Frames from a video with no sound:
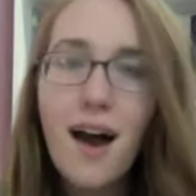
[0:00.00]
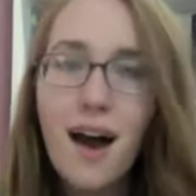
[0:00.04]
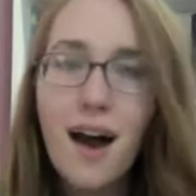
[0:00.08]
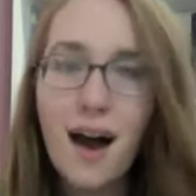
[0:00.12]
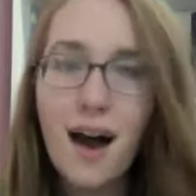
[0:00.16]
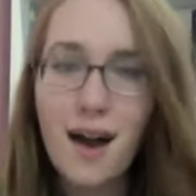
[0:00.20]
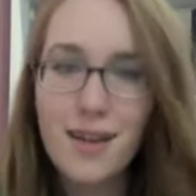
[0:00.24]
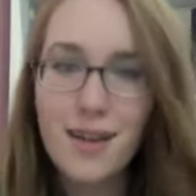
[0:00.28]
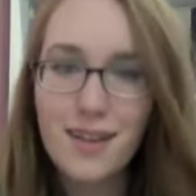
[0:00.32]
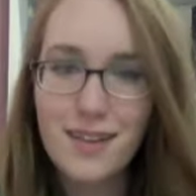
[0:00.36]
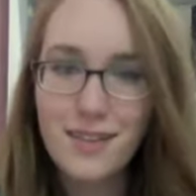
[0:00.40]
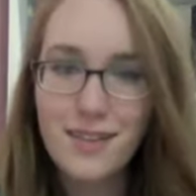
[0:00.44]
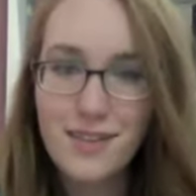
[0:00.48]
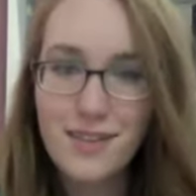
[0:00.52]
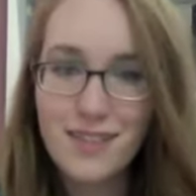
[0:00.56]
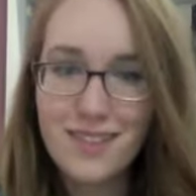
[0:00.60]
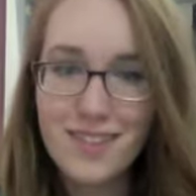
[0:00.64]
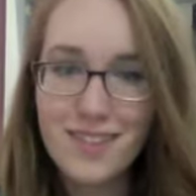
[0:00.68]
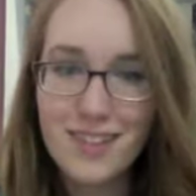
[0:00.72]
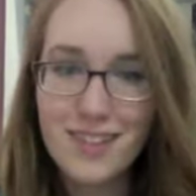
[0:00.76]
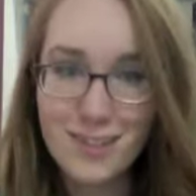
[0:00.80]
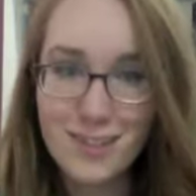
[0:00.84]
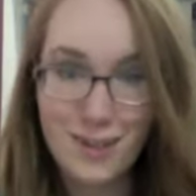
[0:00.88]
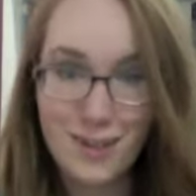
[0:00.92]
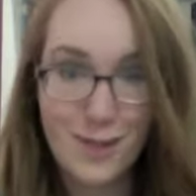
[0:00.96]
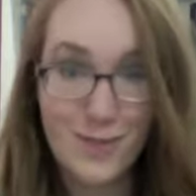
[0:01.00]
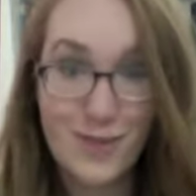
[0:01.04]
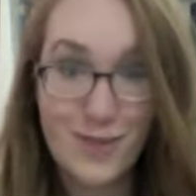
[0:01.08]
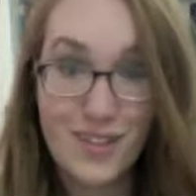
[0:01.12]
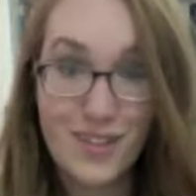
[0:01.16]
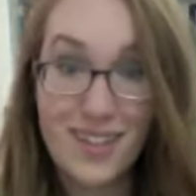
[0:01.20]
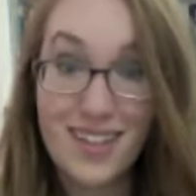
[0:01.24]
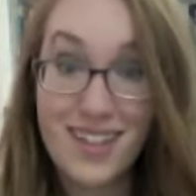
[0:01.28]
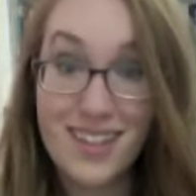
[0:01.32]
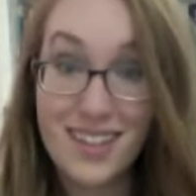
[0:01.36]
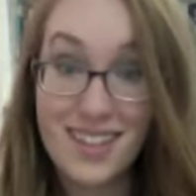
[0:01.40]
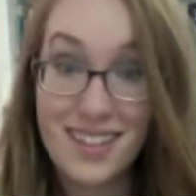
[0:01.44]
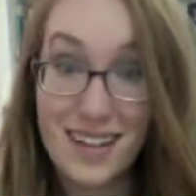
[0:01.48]
I'll leave the description
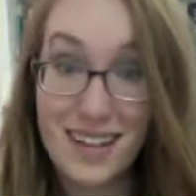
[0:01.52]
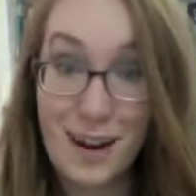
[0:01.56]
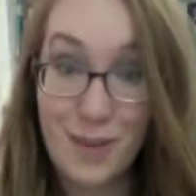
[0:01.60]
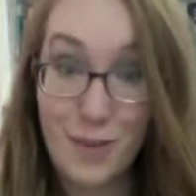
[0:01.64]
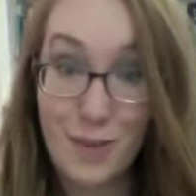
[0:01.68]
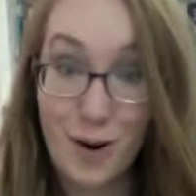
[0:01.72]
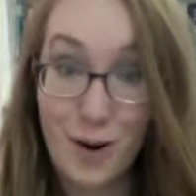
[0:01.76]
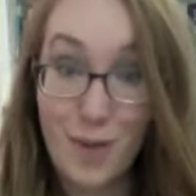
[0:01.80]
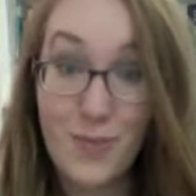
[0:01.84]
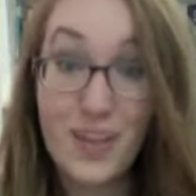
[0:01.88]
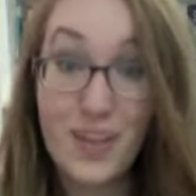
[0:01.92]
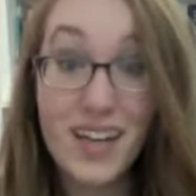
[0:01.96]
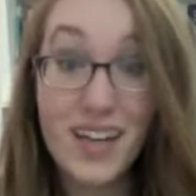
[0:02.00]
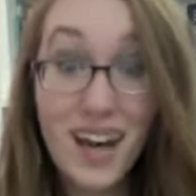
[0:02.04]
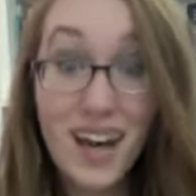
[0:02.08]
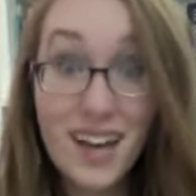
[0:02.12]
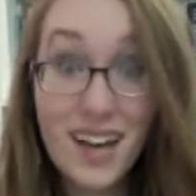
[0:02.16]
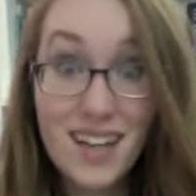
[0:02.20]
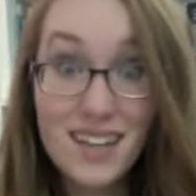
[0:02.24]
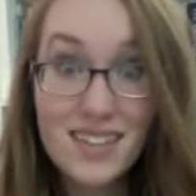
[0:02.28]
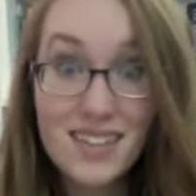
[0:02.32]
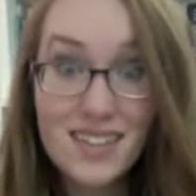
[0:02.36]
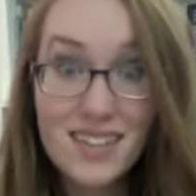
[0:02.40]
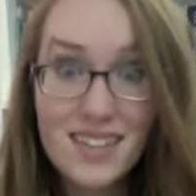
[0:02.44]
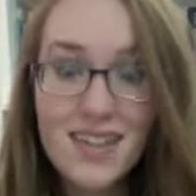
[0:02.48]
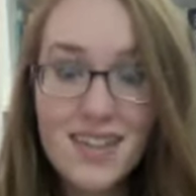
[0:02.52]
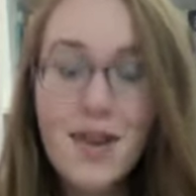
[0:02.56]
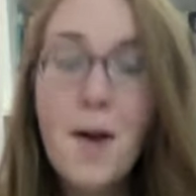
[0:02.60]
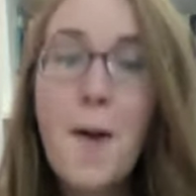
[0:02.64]
in the down bar because